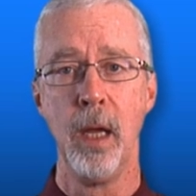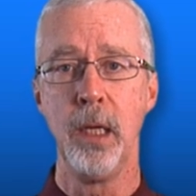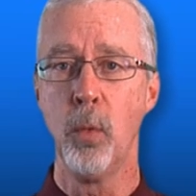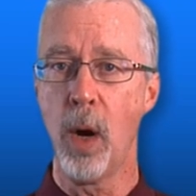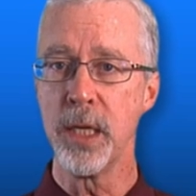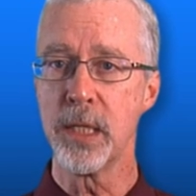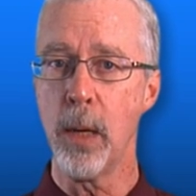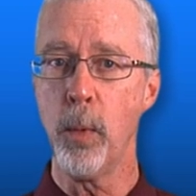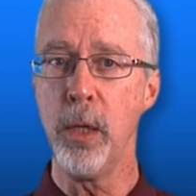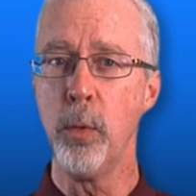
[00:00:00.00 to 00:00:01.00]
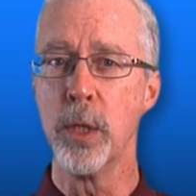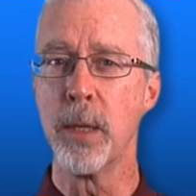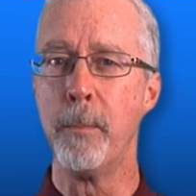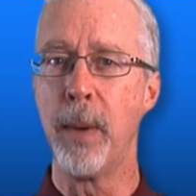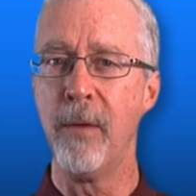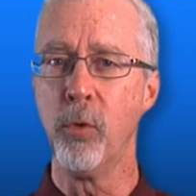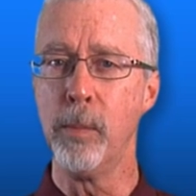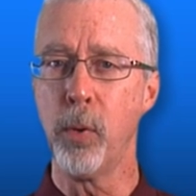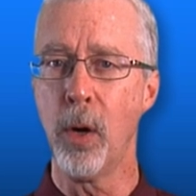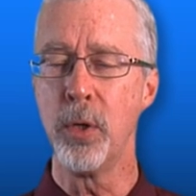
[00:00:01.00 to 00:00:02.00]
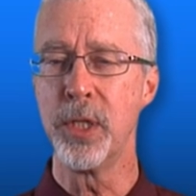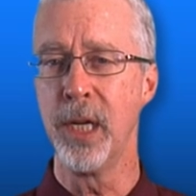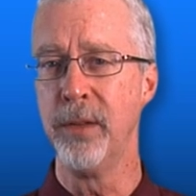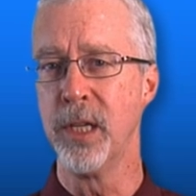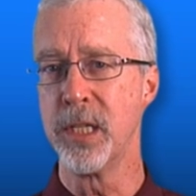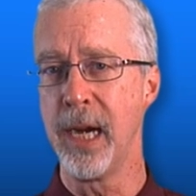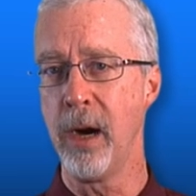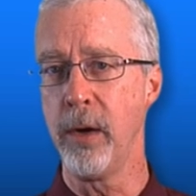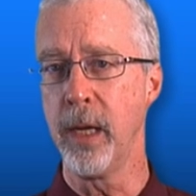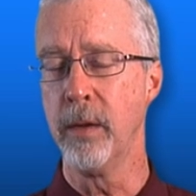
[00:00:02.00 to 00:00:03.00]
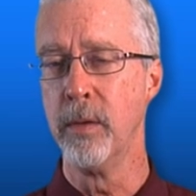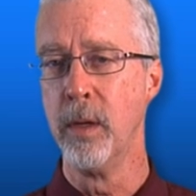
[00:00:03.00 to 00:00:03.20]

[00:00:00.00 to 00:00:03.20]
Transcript: You want someone who is above reproach in this area.